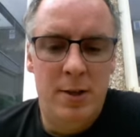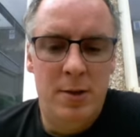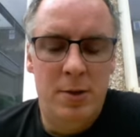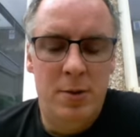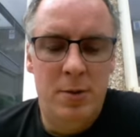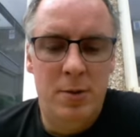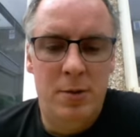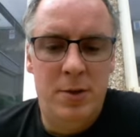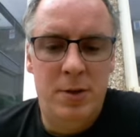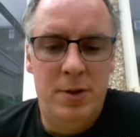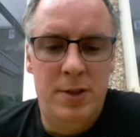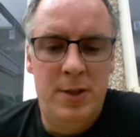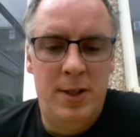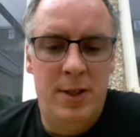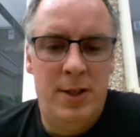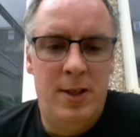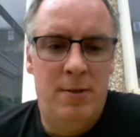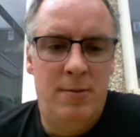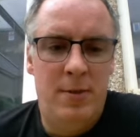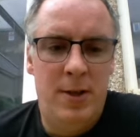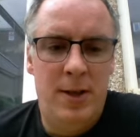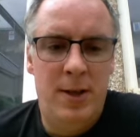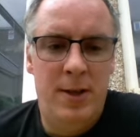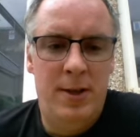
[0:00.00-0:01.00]
The lentils,
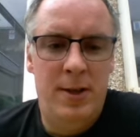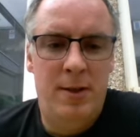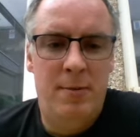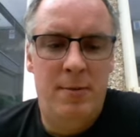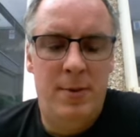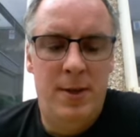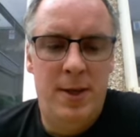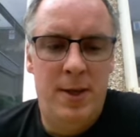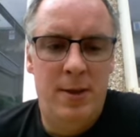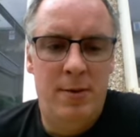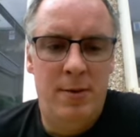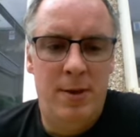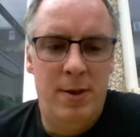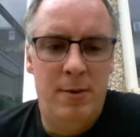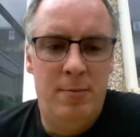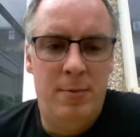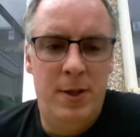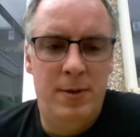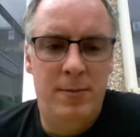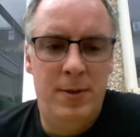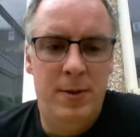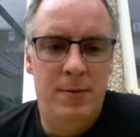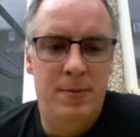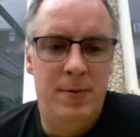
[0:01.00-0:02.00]
you've seen I've laid them
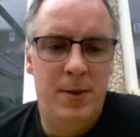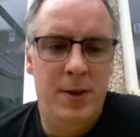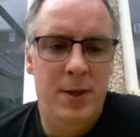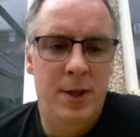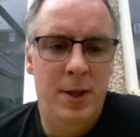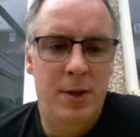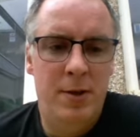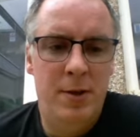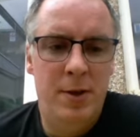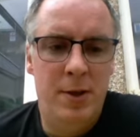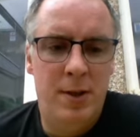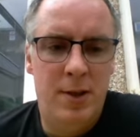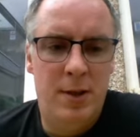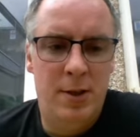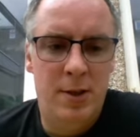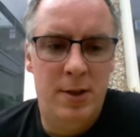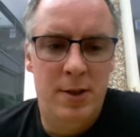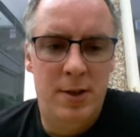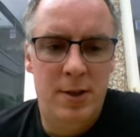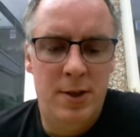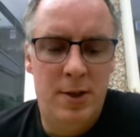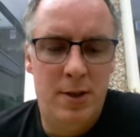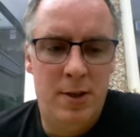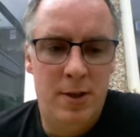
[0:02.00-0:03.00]
down in the previous video,
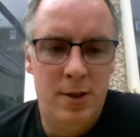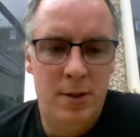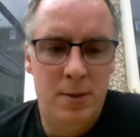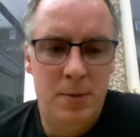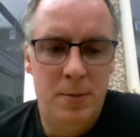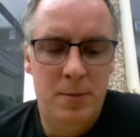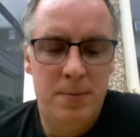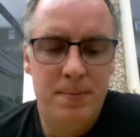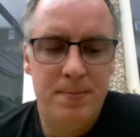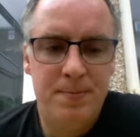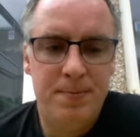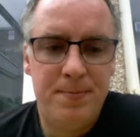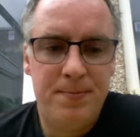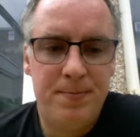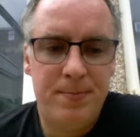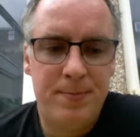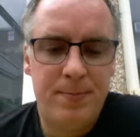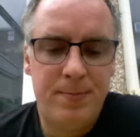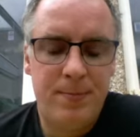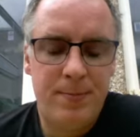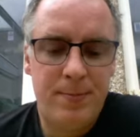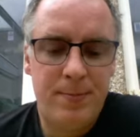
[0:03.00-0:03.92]
the dungeon tile.